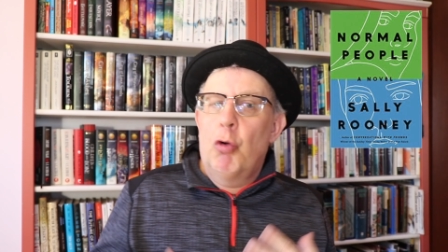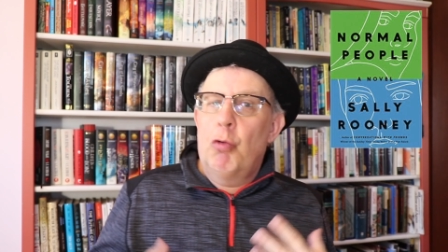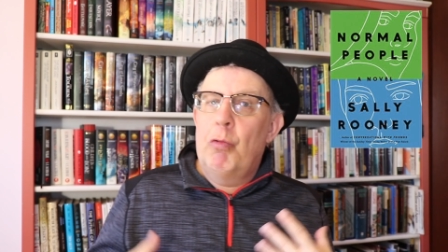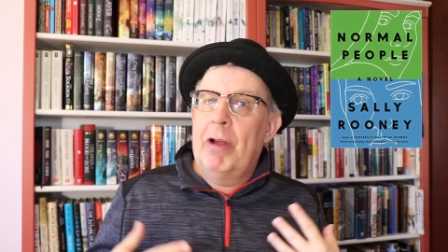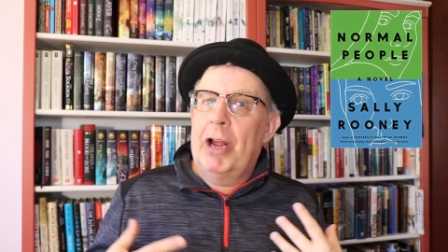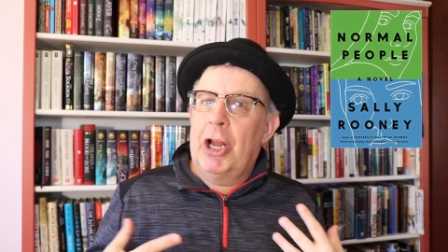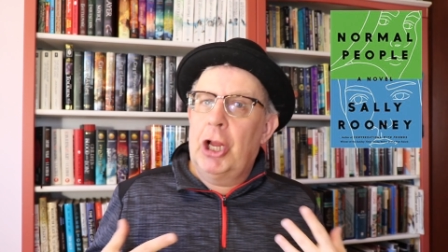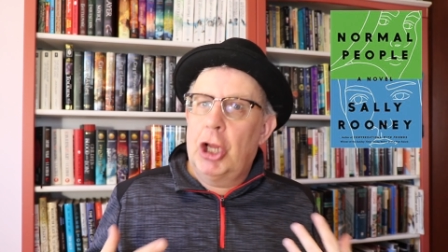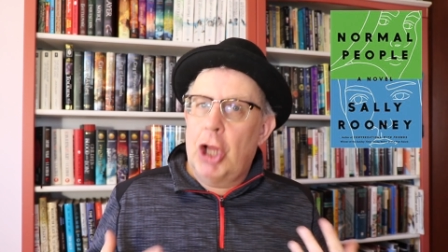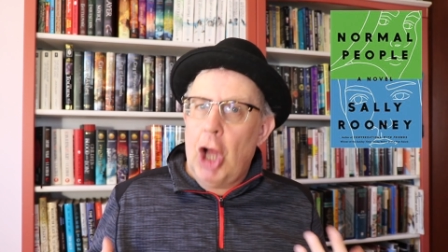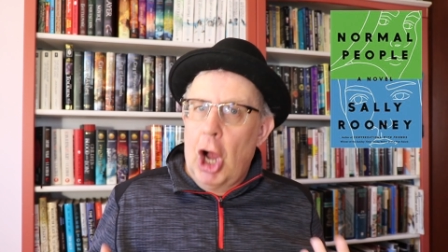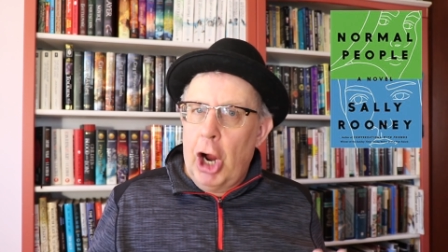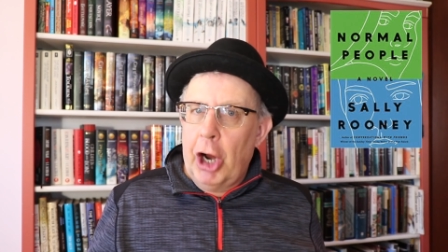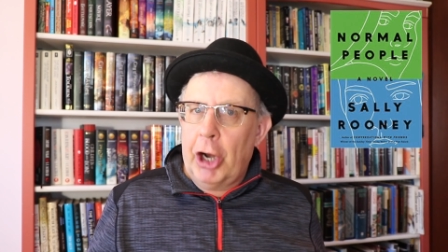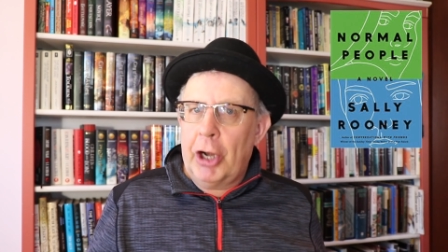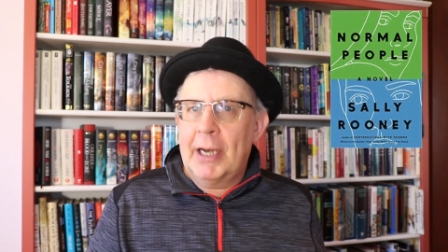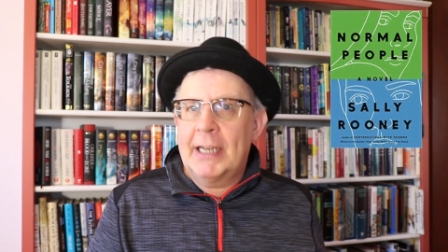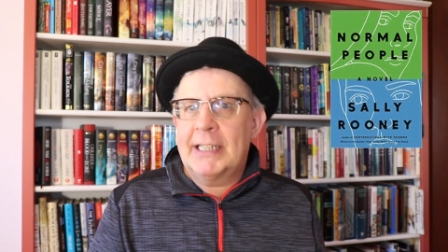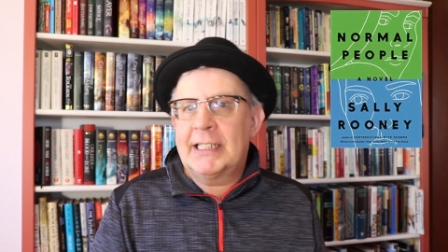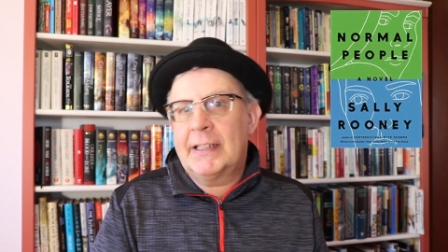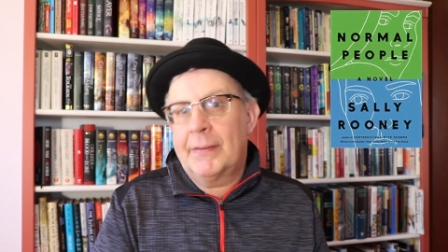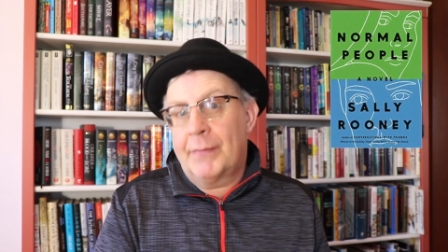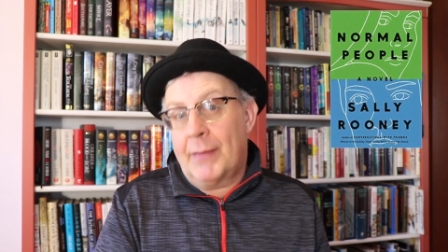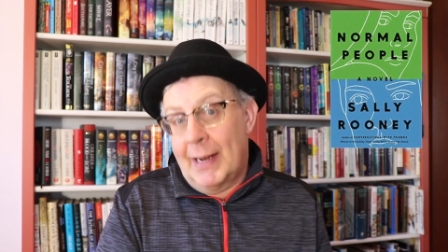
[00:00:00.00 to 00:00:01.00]

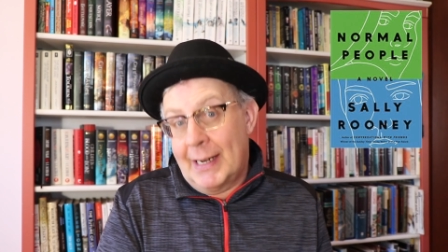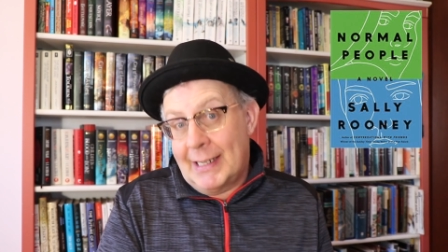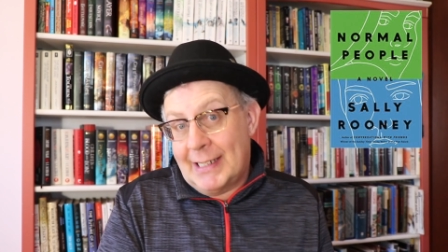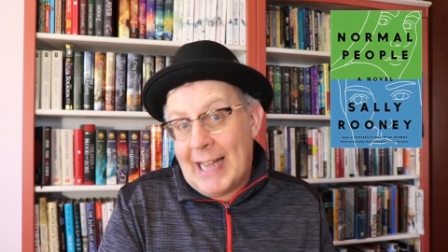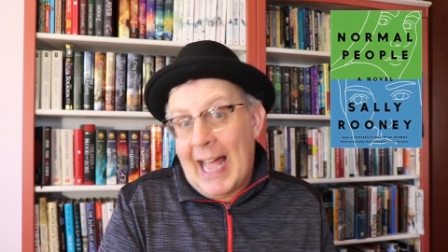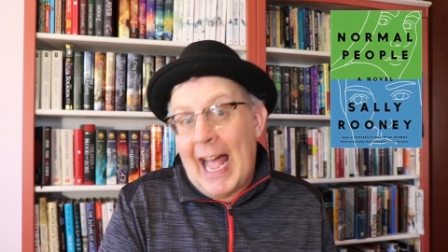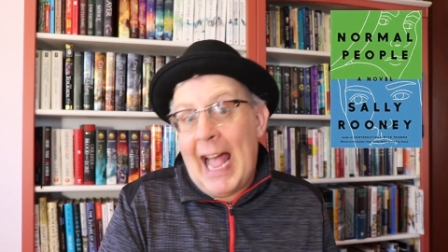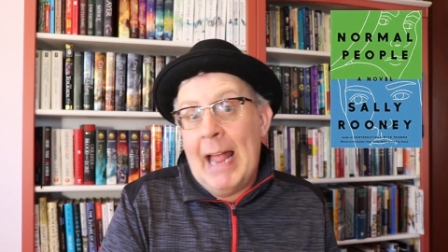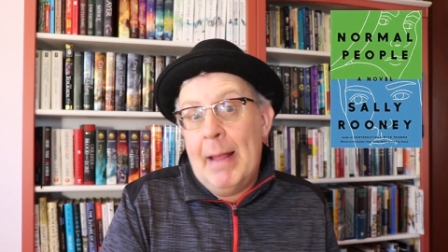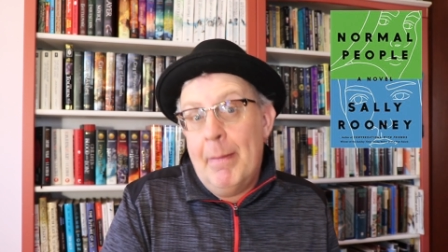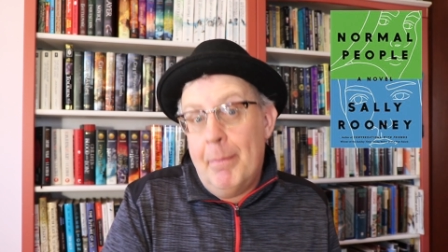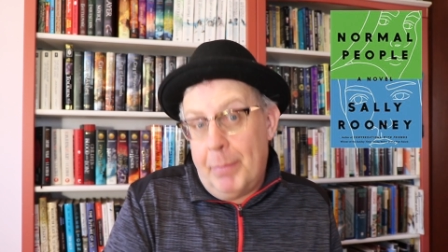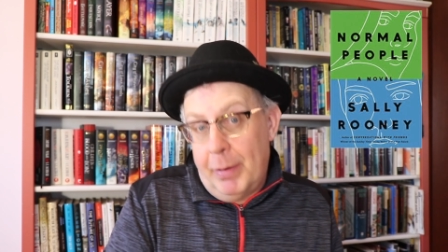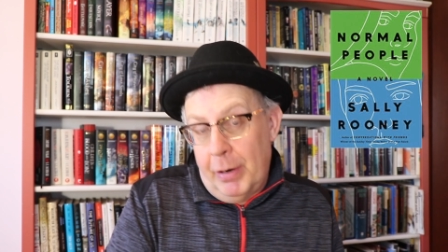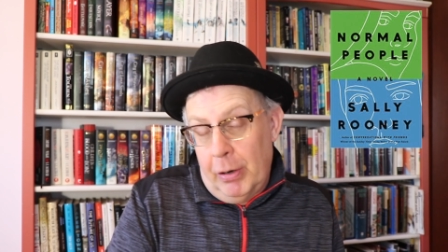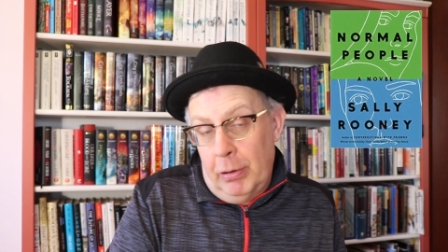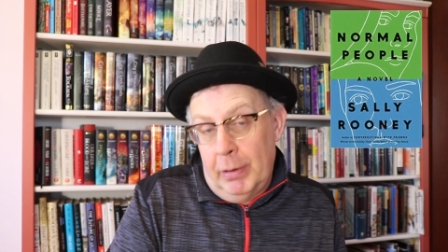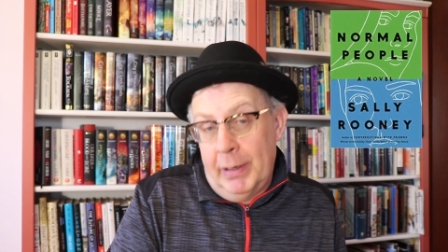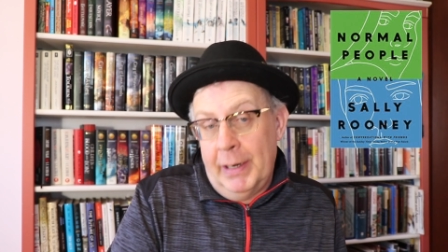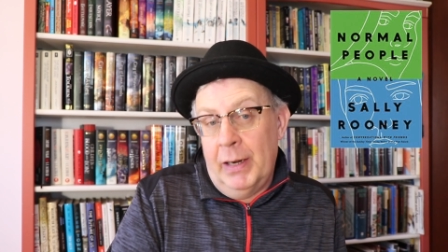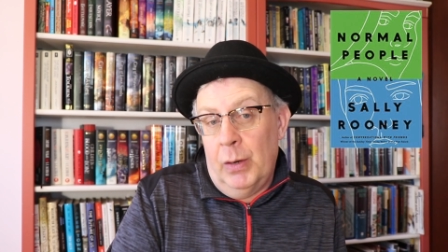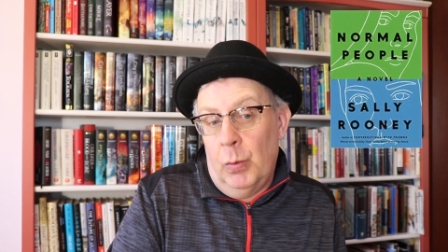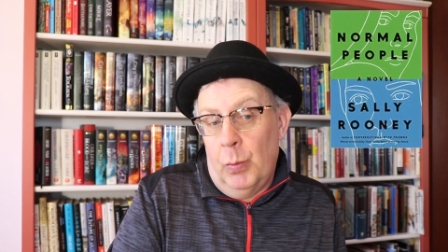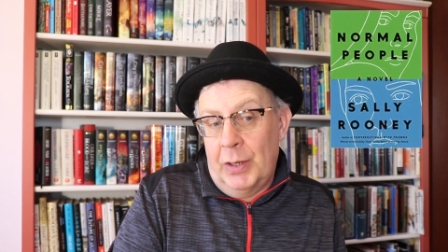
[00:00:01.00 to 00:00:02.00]
regardless of the time
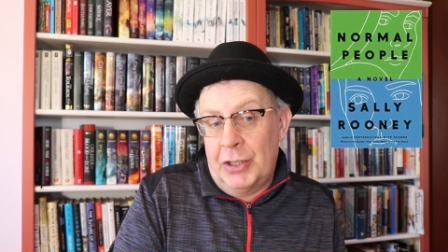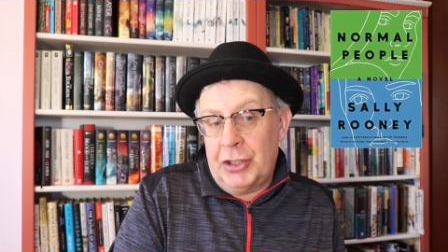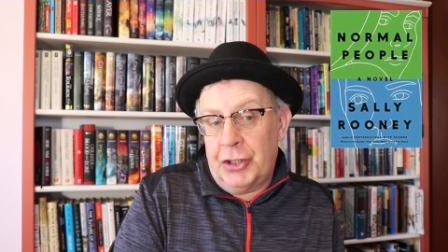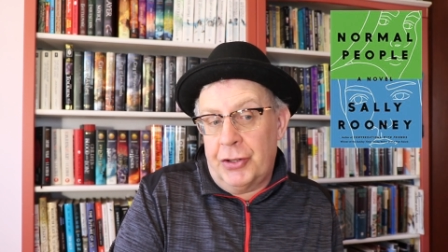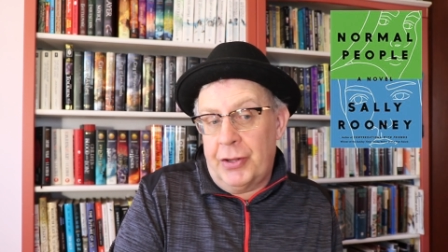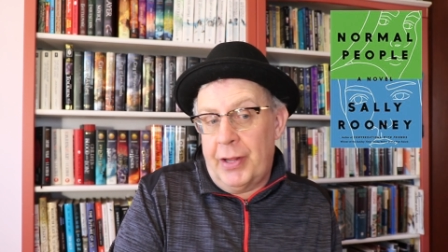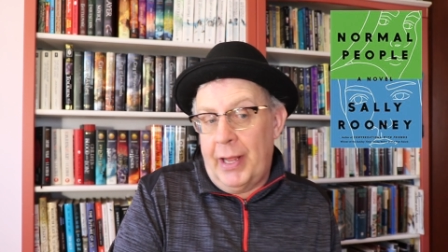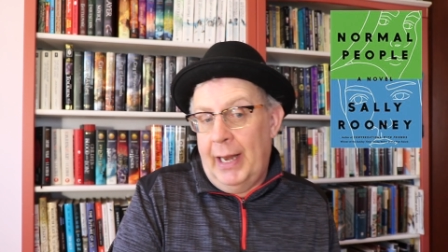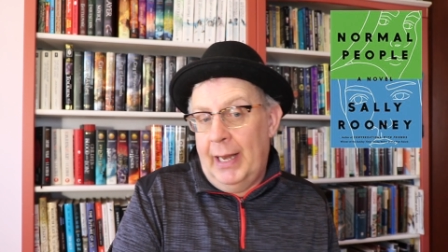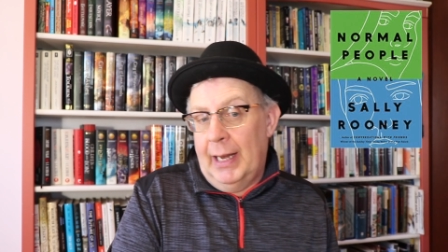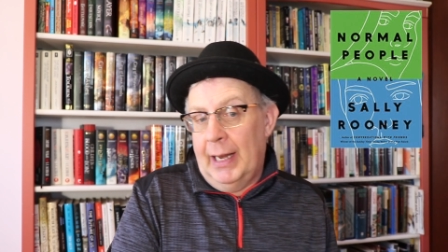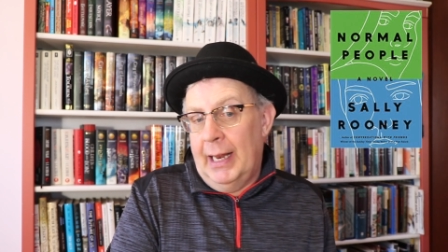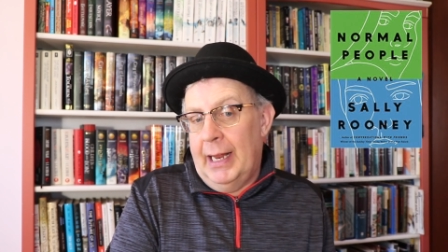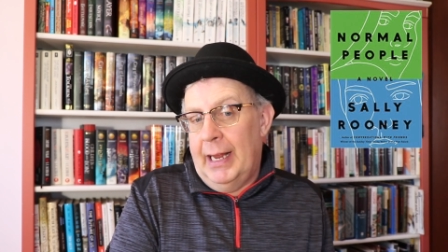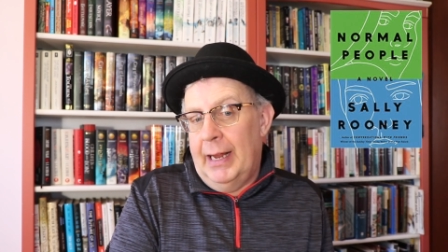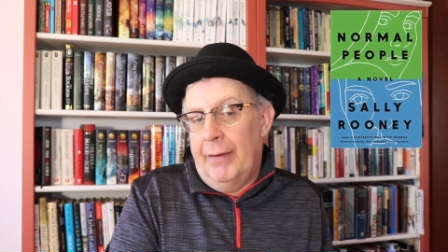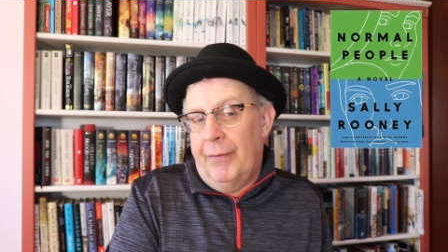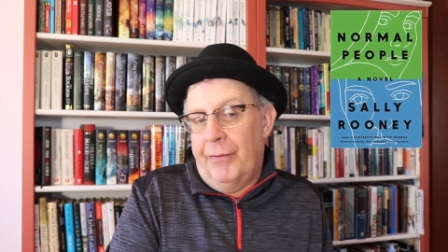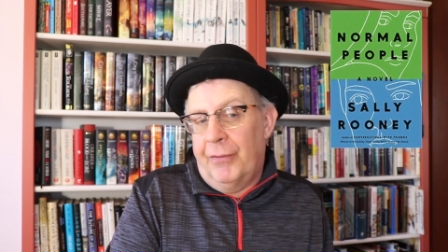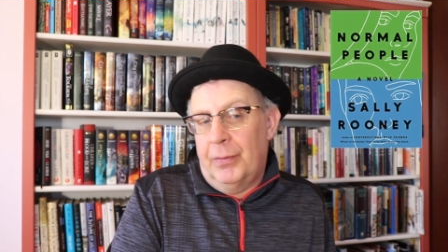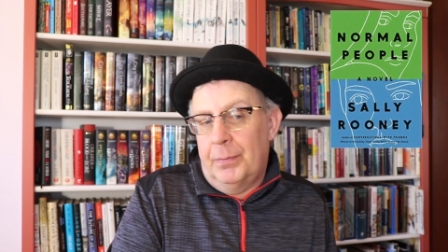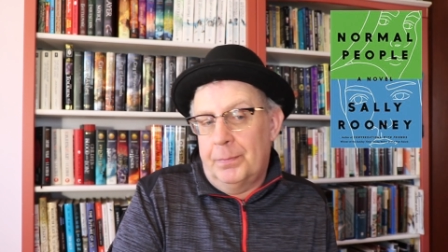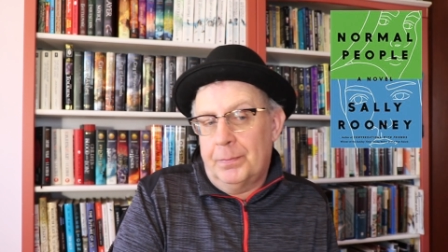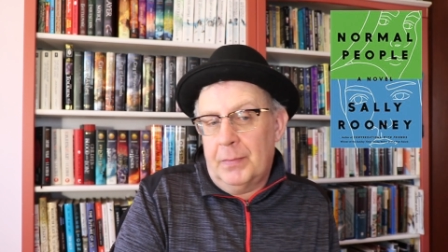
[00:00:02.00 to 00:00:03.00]
period in which they
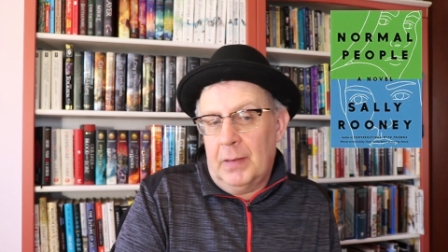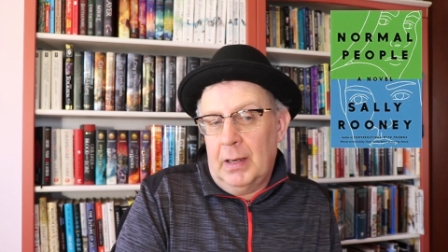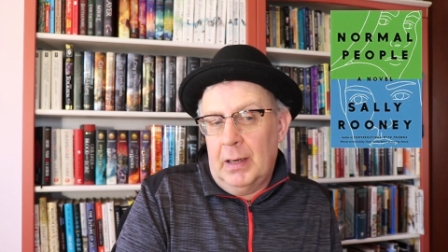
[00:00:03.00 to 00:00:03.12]
live.